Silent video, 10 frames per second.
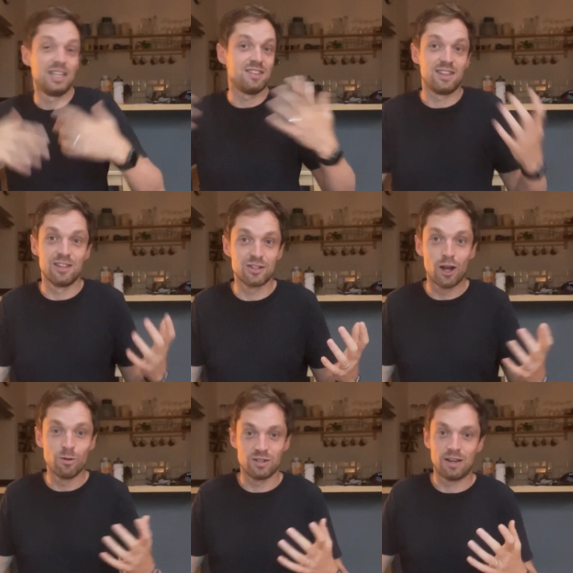It, there's
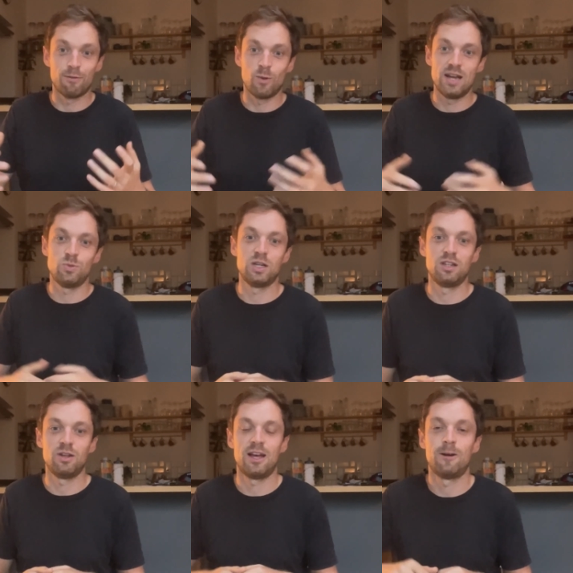loads of different ways we could
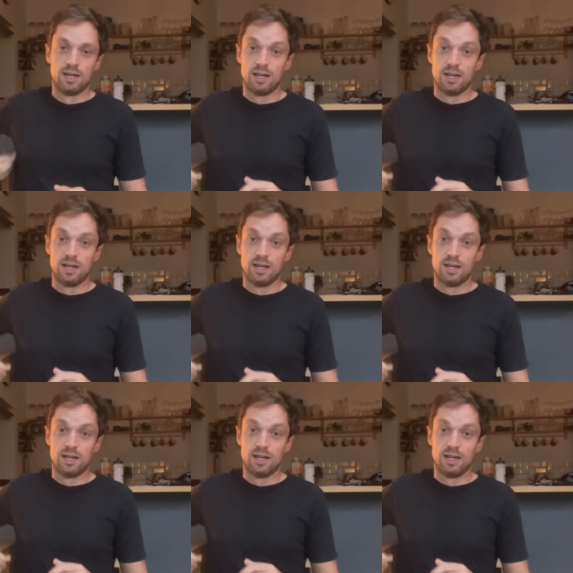do that.